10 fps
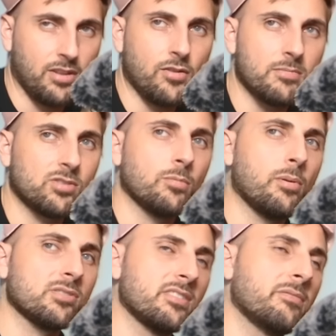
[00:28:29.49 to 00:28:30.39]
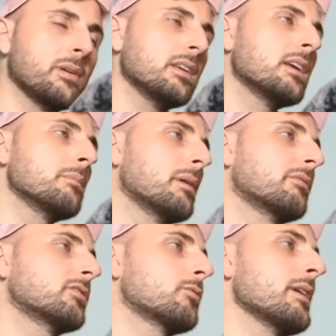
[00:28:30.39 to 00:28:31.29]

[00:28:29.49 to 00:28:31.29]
Ethereum's still positive PE. But for the